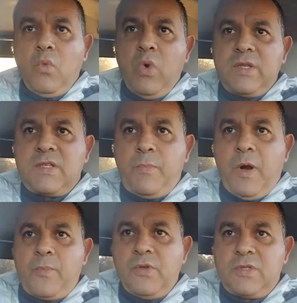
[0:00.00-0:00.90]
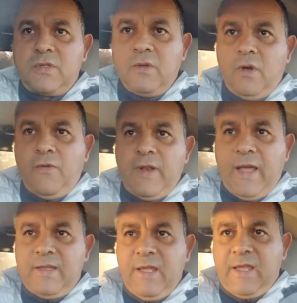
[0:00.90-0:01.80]
what's the purpose of an
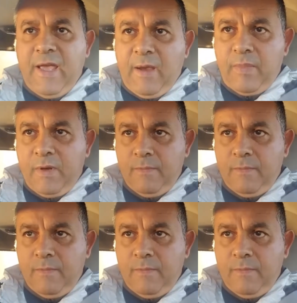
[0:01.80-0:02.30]
ID camp?